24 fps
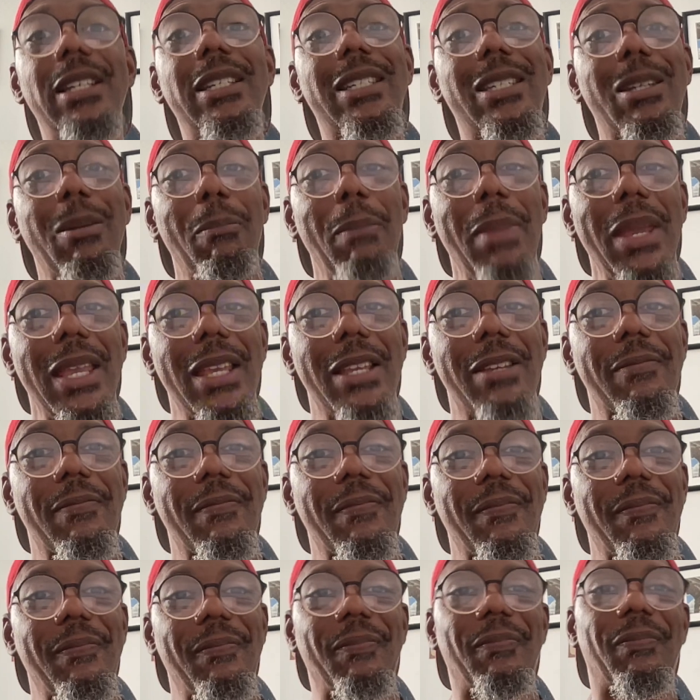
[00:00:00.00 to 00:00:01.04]
to me.
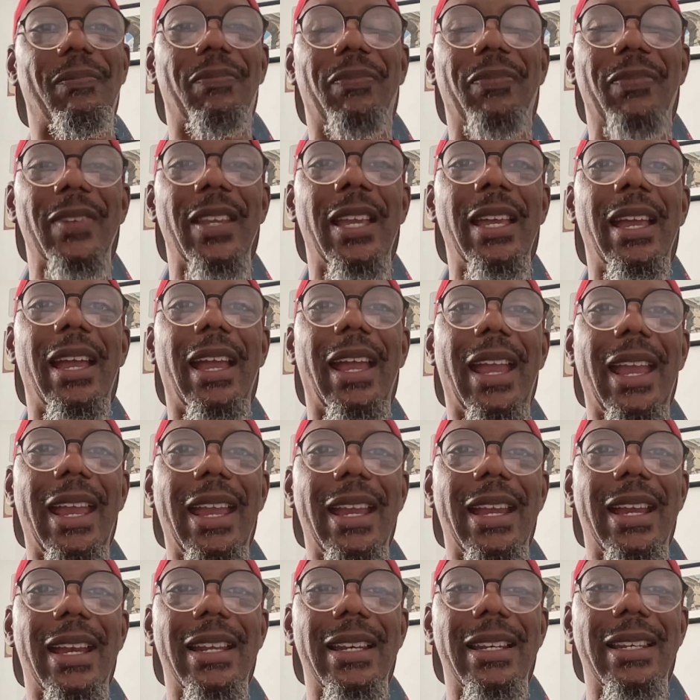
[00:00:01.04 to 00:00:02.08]

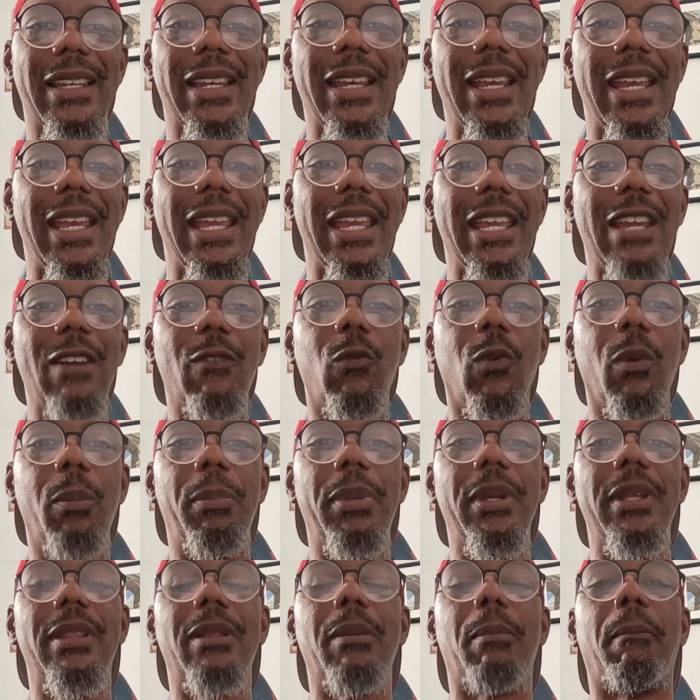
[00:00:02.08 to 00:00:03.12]
And it would
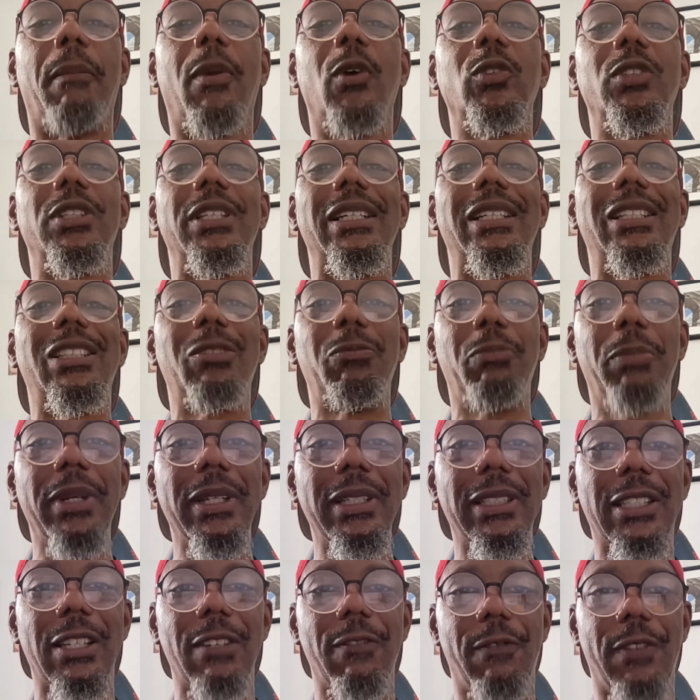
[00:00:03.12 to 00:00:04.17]
be the most
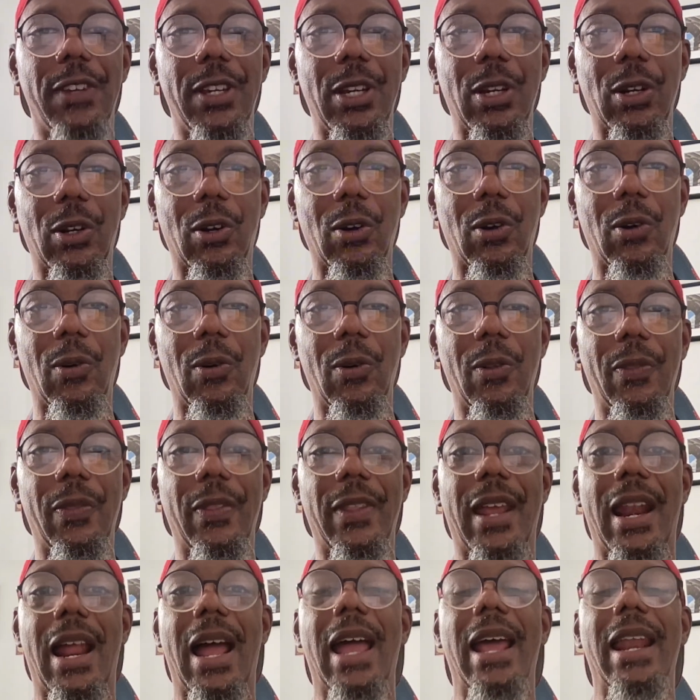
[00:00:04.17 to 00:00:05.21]
expensive vehicle
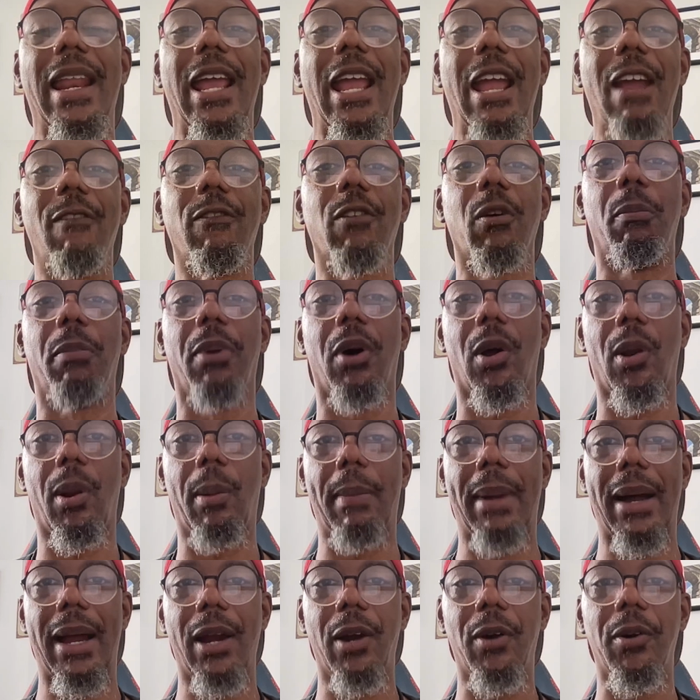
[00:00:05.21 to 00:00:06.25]
that I had ever bought
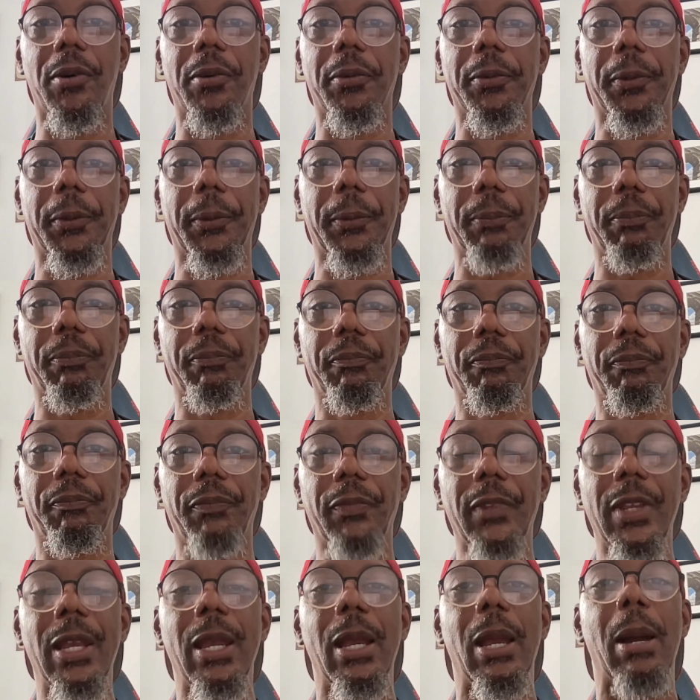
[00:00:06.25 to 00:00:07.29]
on my own.
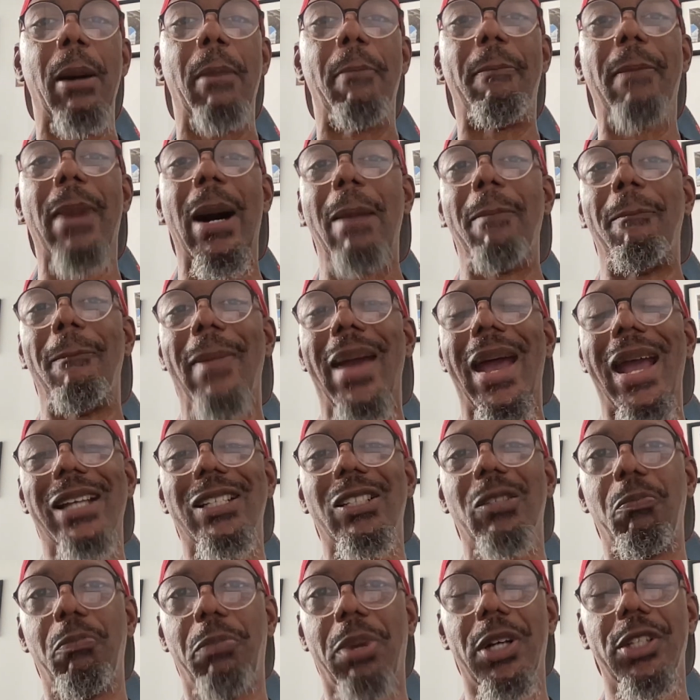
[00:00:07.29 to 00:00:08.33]
My
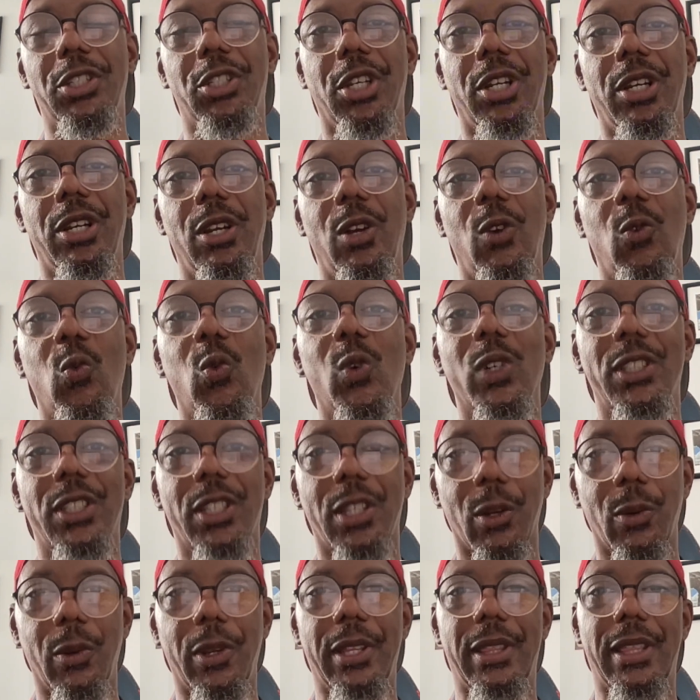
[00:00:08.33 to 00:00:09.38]
max budget was
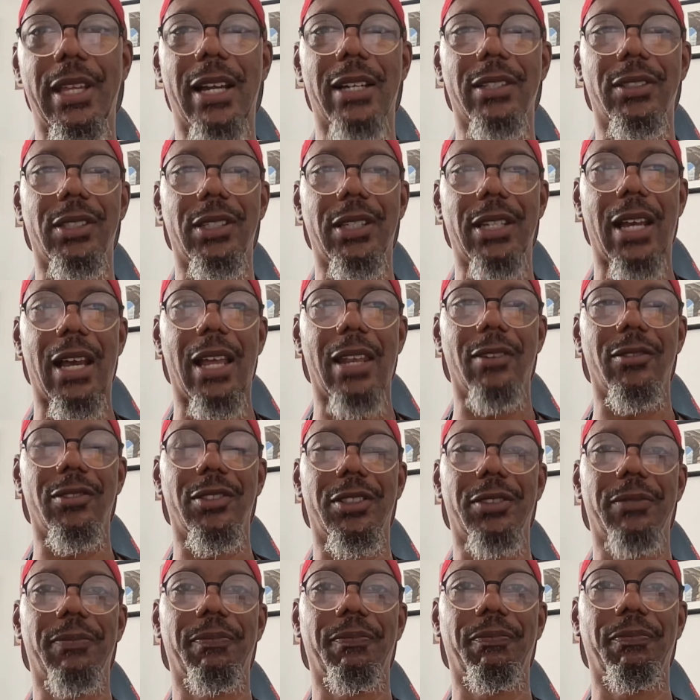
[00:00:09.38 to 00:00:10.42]

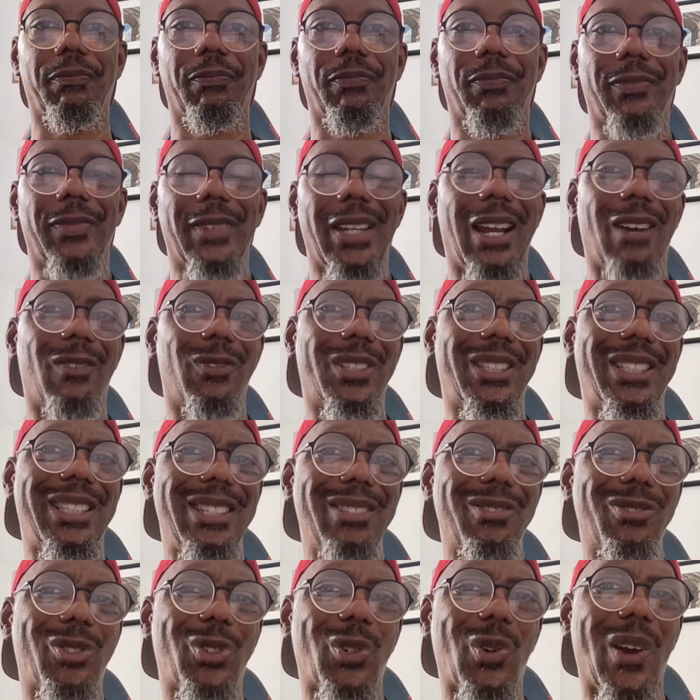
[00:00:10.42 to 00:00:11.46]
$30,000. I was
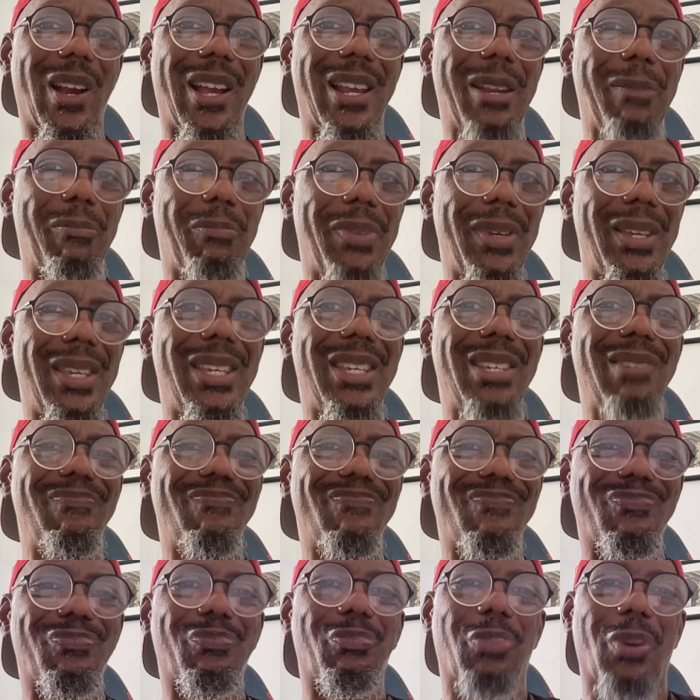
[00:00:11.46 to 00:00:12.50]
still trying to be
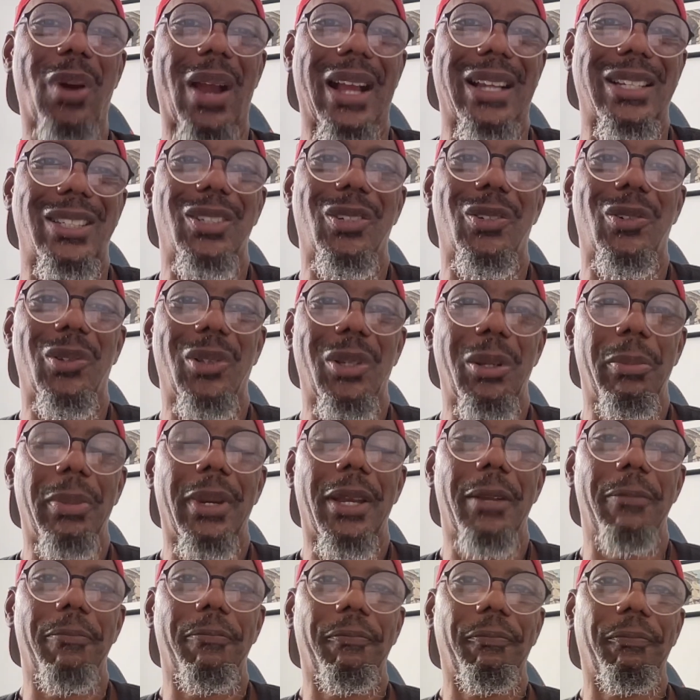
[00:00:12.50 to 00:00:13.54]
practical a
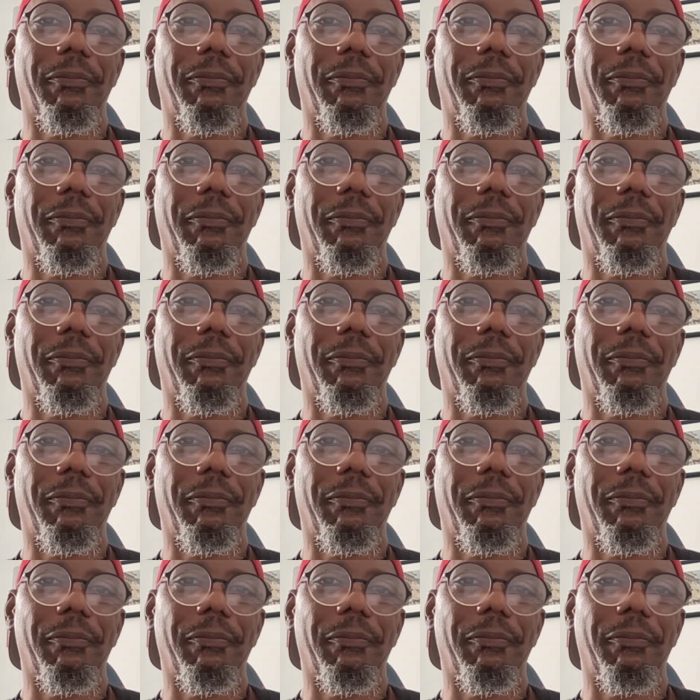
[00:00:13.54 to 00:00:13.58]
bit.